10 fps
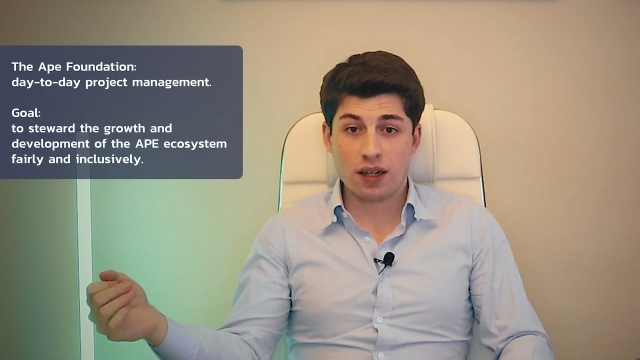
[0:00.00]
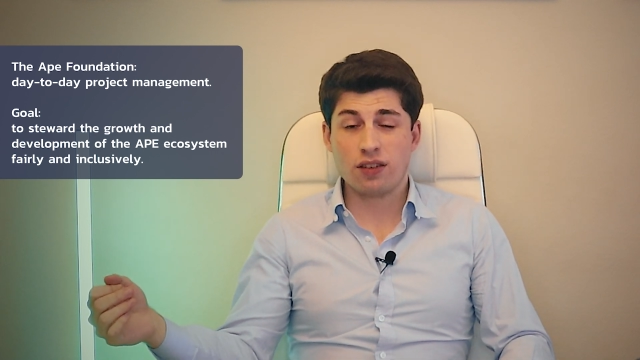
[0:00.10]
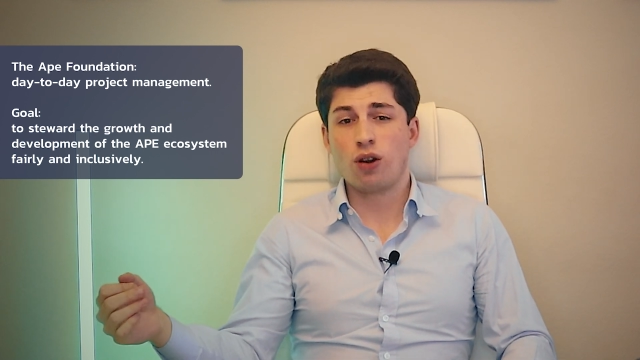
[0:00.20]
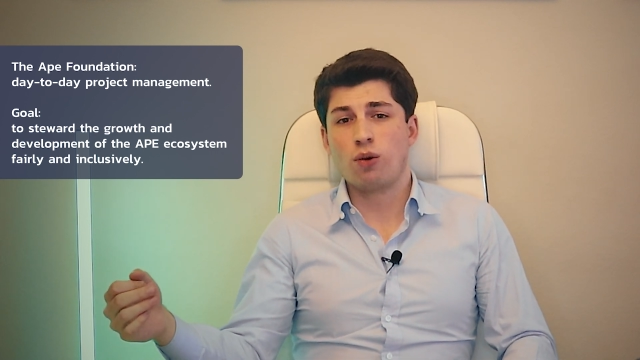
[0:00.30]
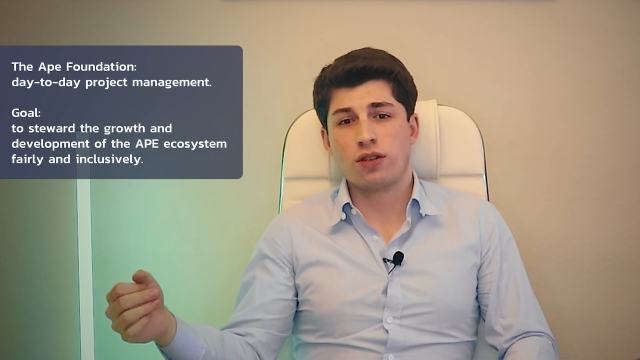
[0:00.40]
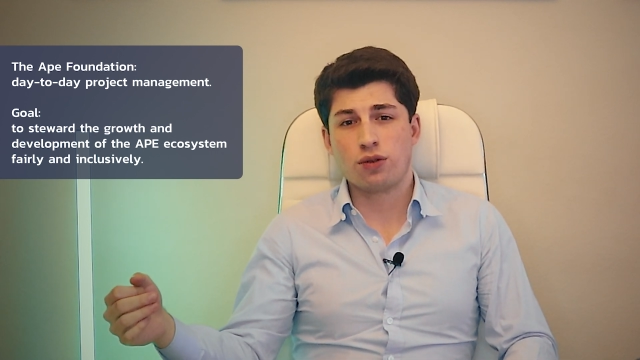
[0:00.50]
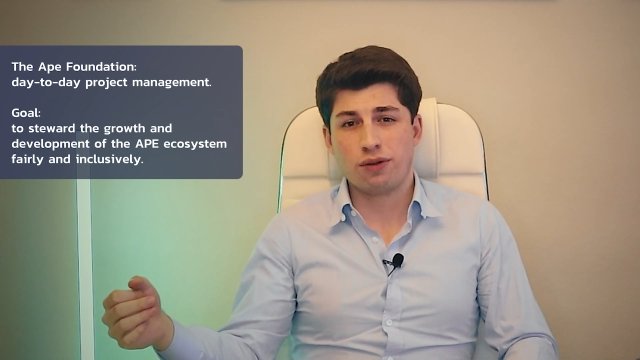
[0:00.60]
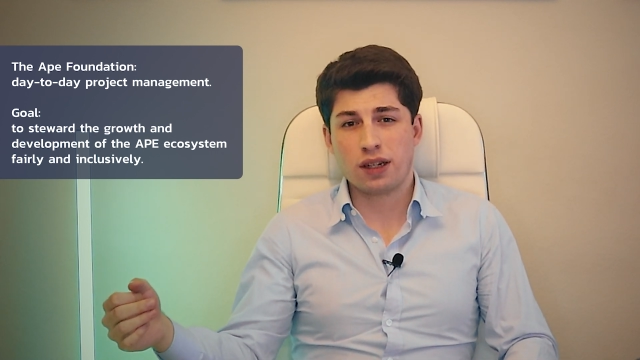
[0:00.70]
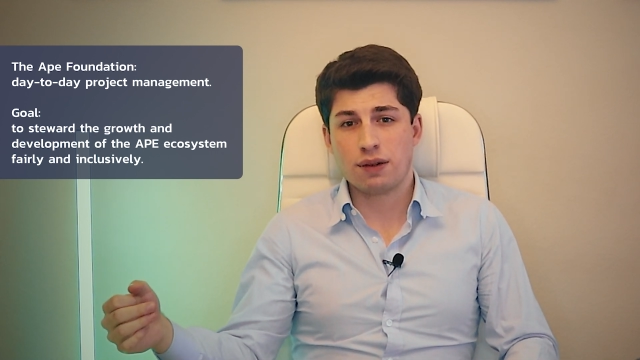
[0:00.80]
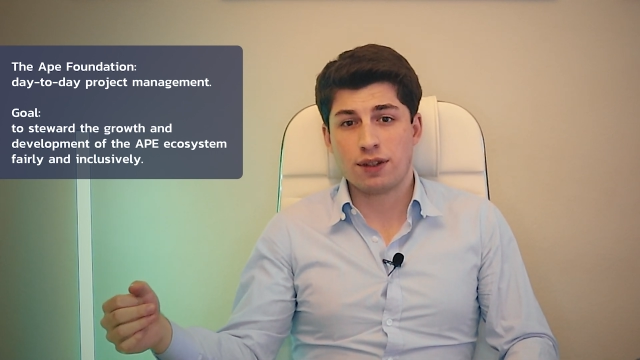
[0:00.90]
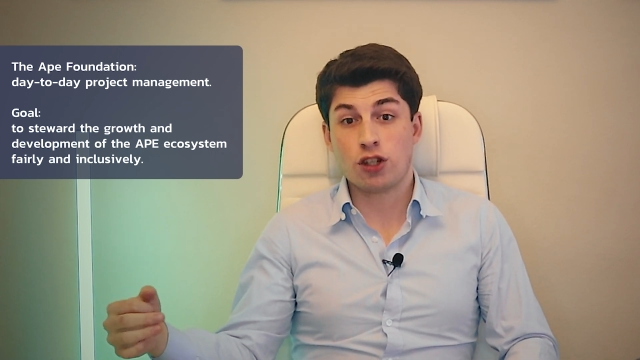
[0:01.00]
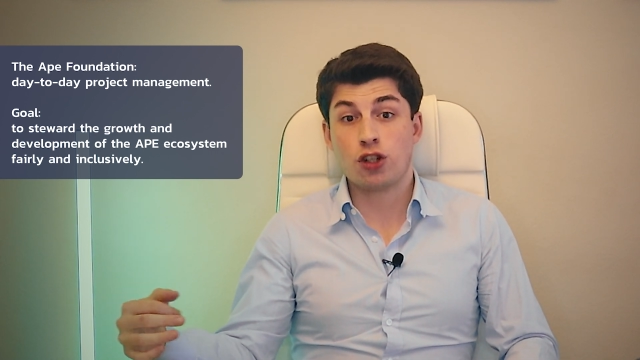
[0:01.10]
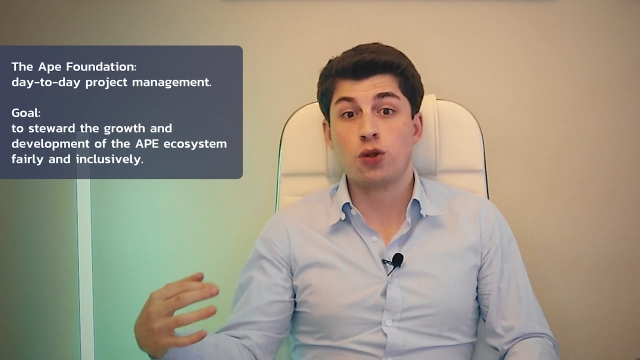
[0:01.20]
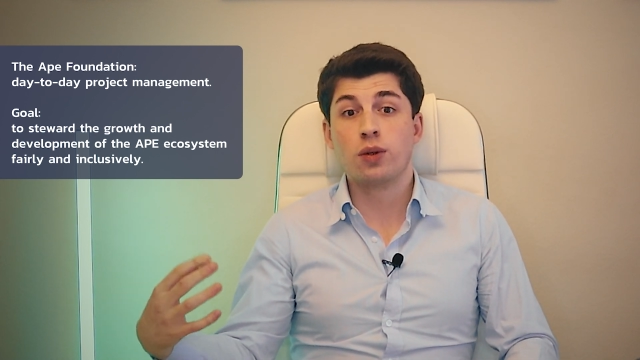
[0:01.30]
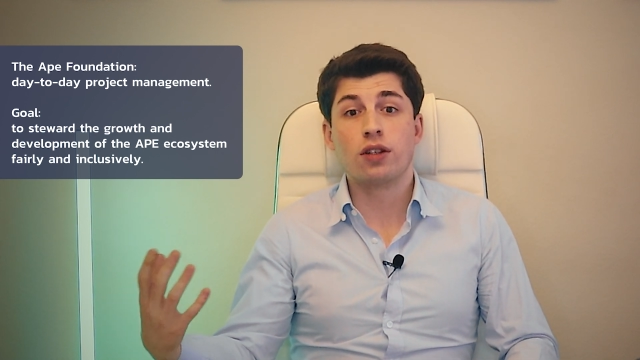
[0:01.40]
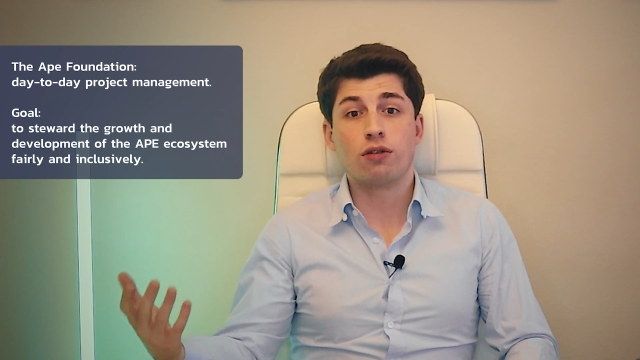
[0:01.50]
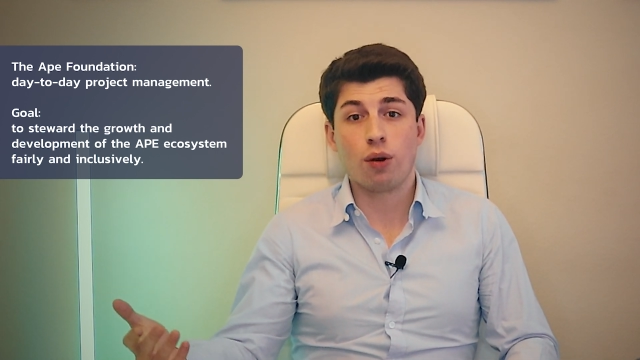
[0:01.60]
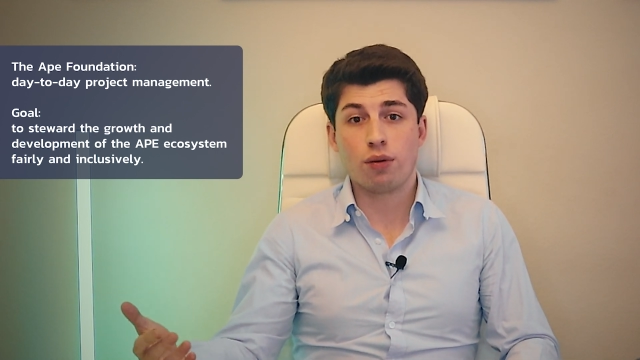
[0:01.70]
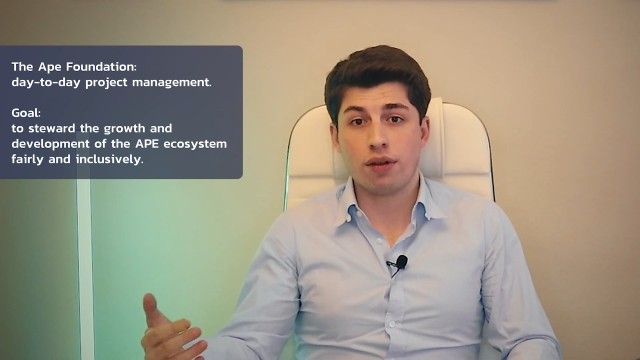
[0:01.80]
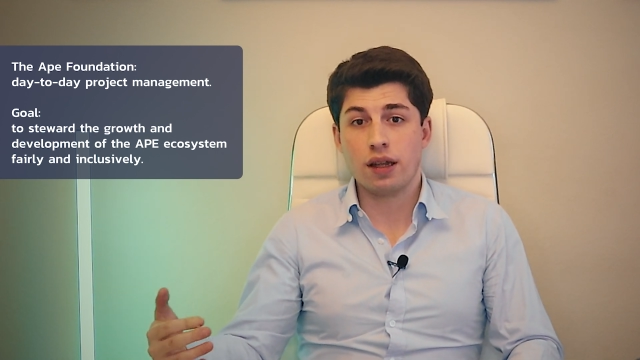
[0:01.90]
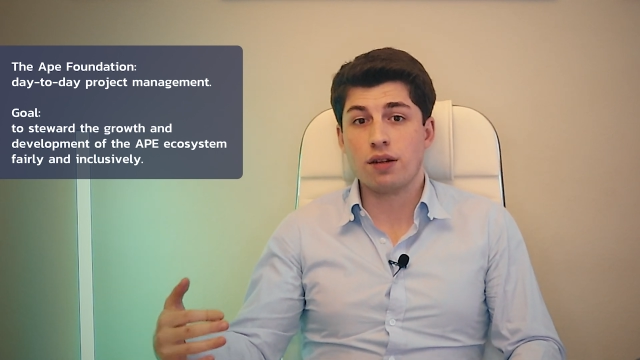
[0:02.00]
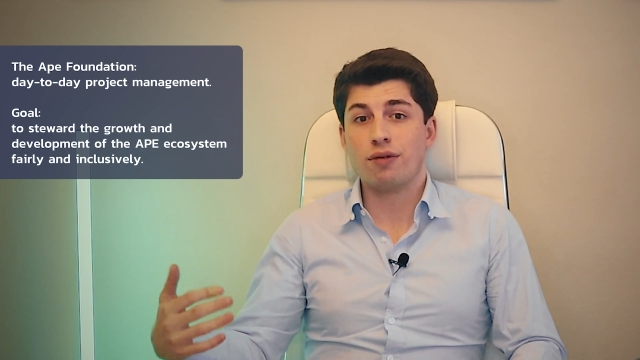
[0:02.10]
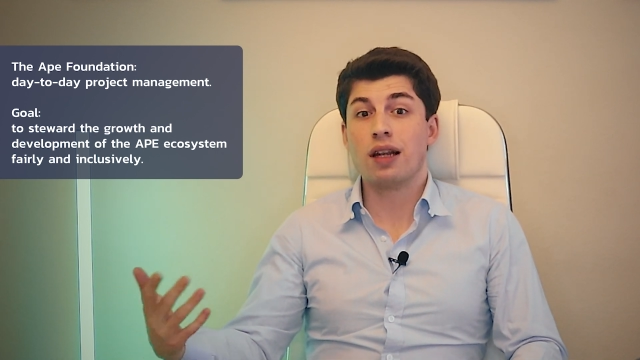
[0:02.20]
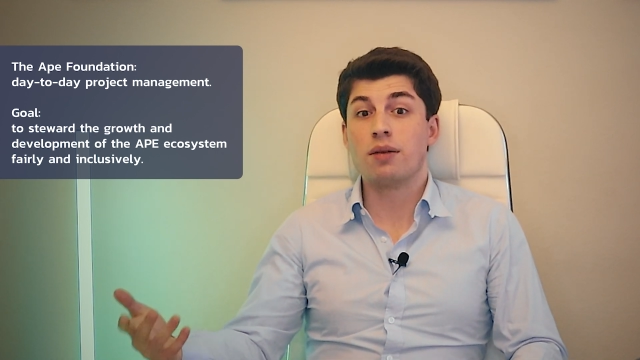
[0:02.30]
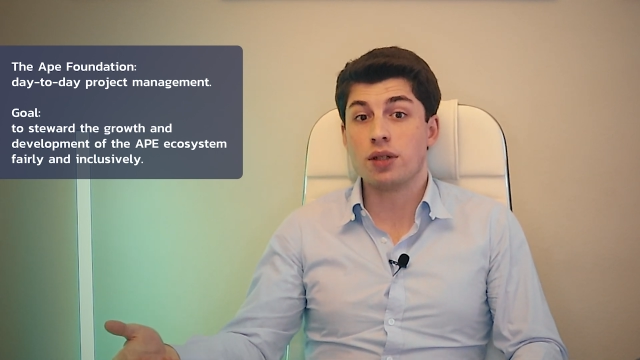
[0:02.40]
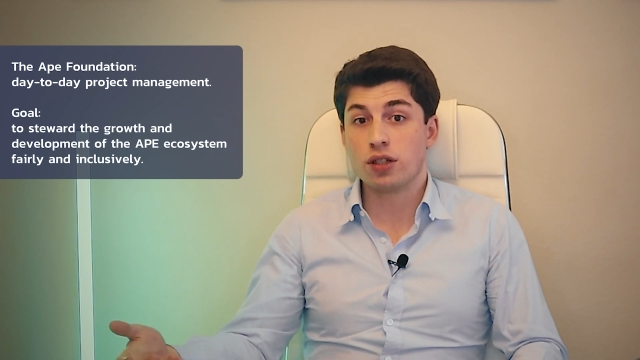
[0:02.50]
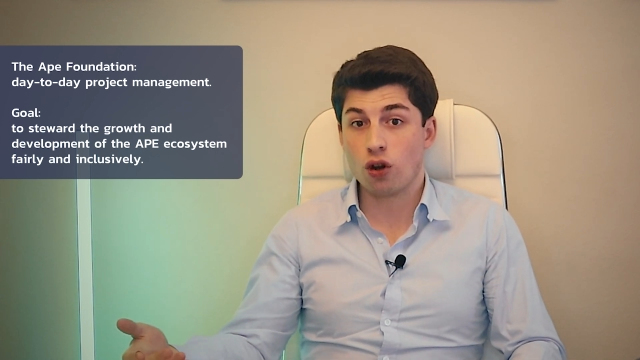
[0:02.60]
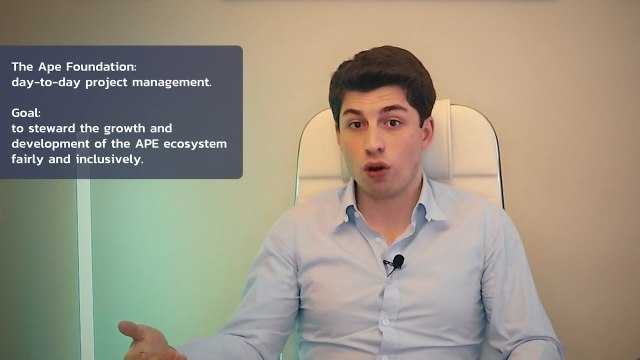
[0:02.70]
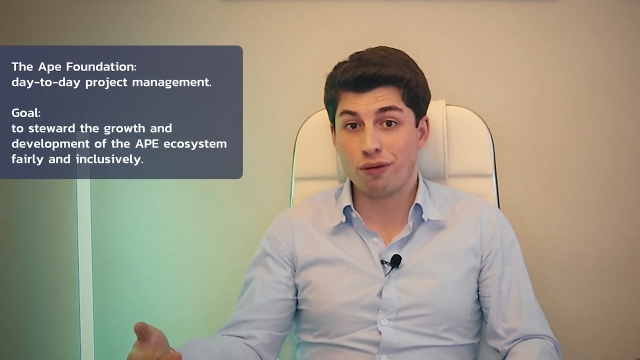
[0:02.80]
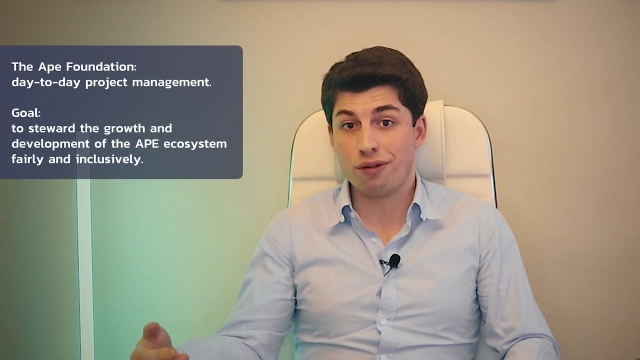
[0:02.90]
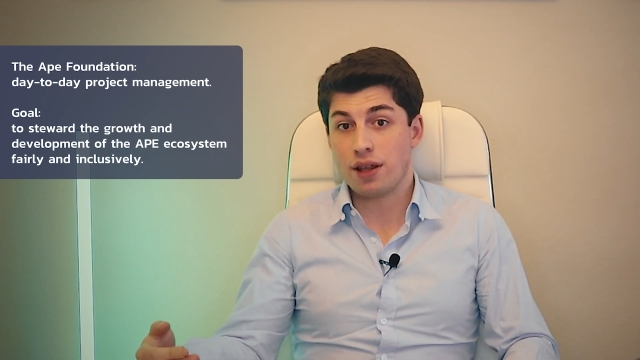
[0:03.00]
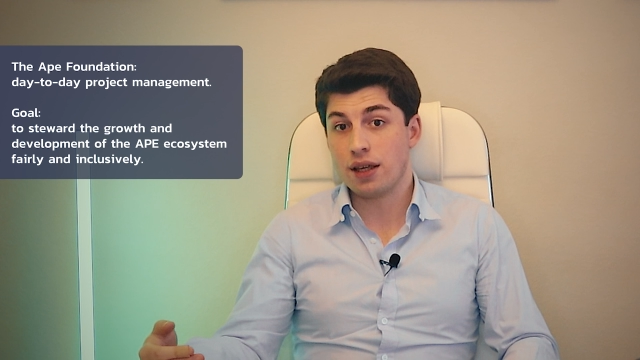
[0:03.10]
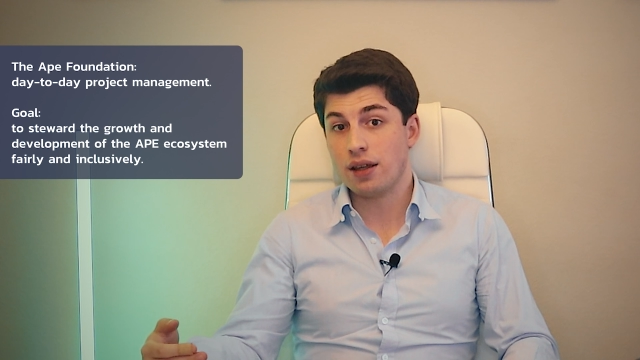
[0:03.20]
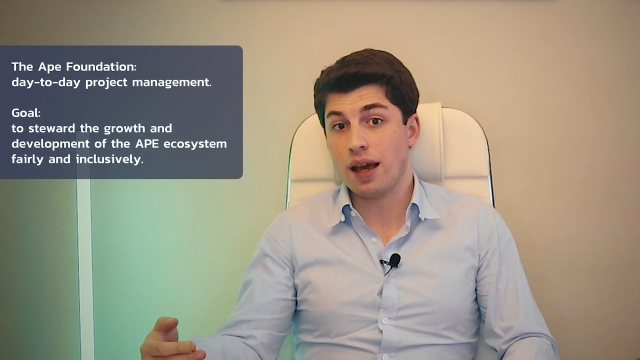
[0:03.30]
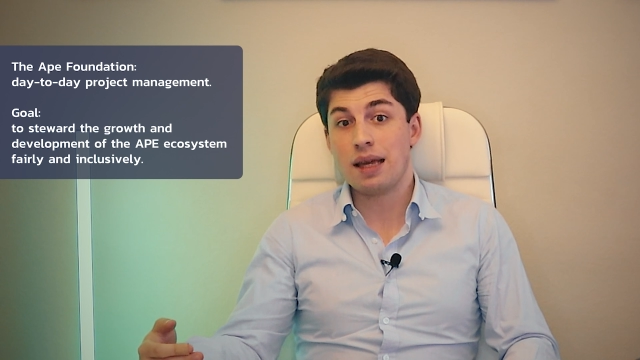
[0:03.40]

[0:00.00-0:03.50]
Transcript: and its goal is to effectively steward the growth and development of the